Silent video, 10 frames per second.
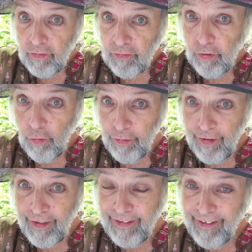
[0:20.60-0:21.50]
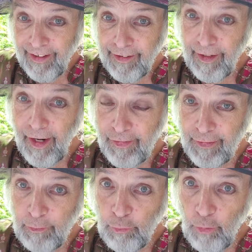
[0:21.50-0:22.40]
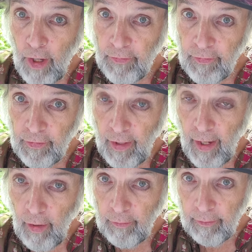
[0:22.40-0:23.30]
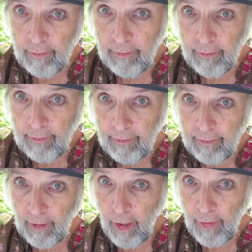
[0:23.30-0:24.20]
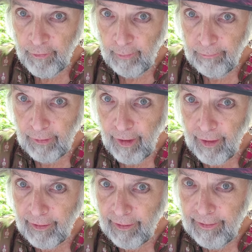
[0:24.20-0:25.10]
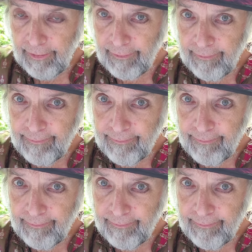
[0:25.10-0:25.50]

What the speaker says: So he actually rented out Casablanca,